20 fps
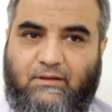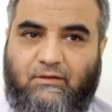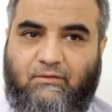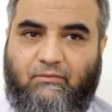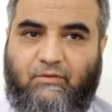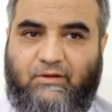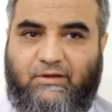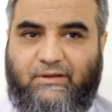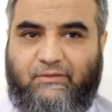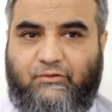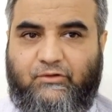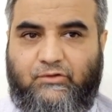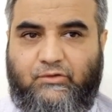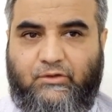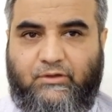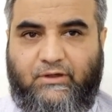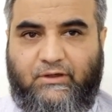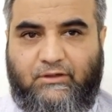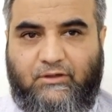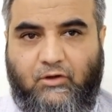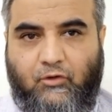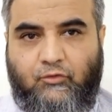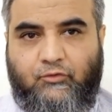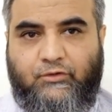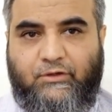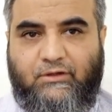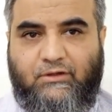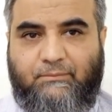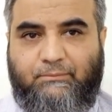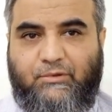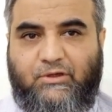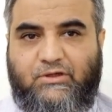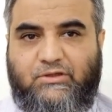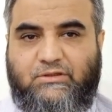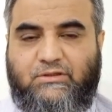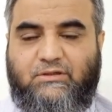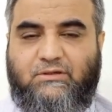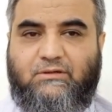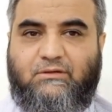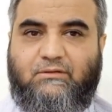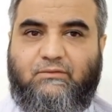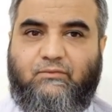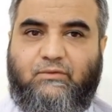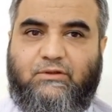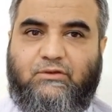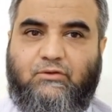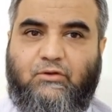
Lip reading: Whenever you are encountering a patient with